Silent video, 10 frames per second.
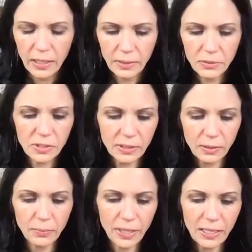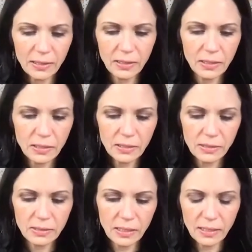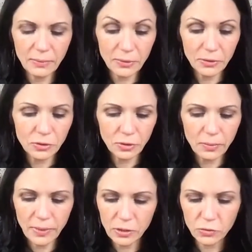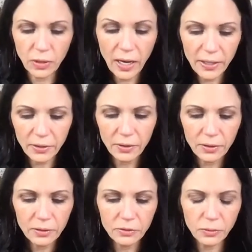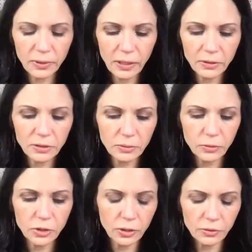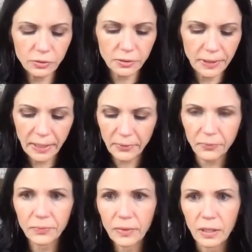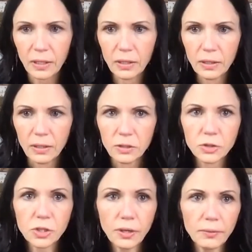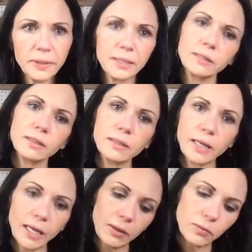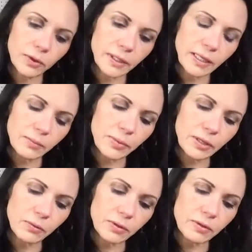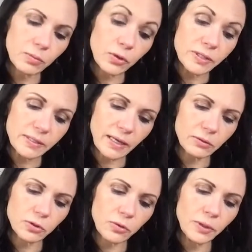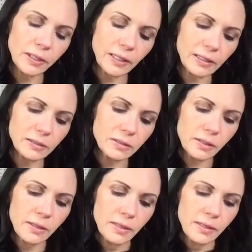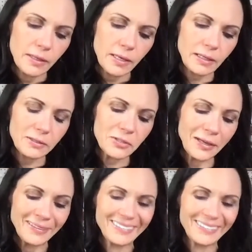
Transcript: I'm just gonna paint this and then I'm gonna turn on my dryer. So what do y'all do? What y'all do today? Joe and Nate were camping with the Boy Scouts all weekend. And so